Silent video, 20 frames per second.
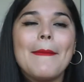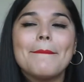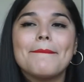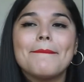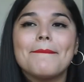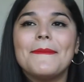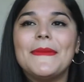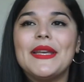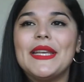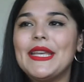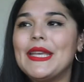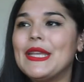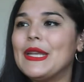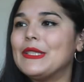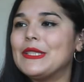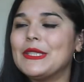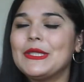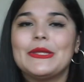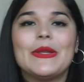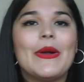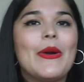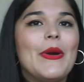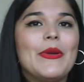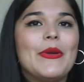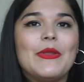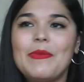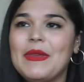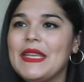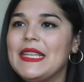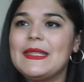but just all
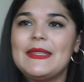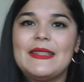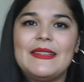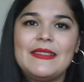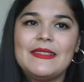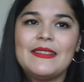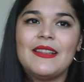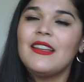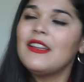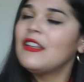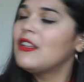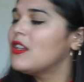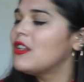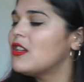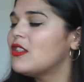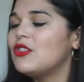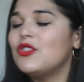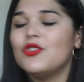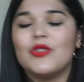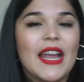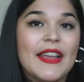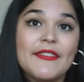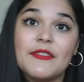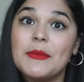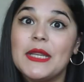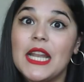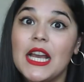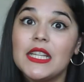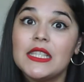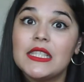the pieces drives
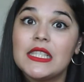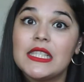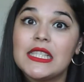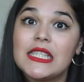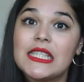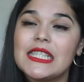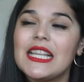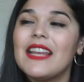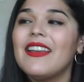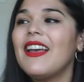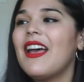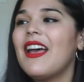me nuts.